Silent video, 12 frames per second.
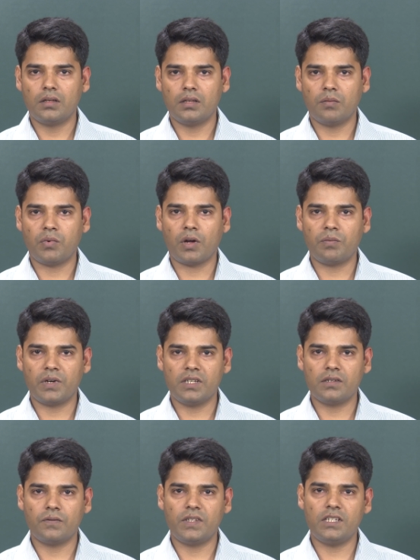the properties
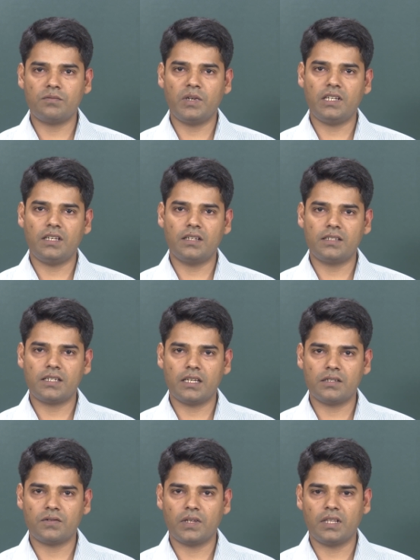of these materials
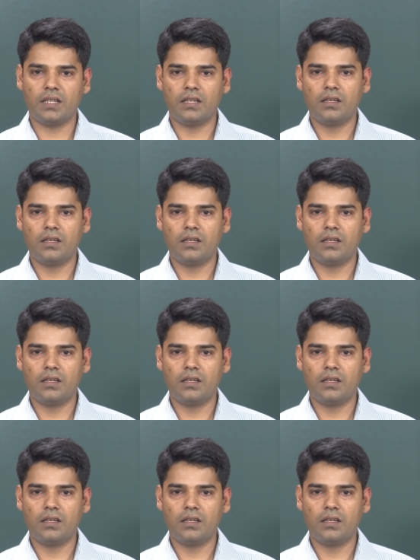as well.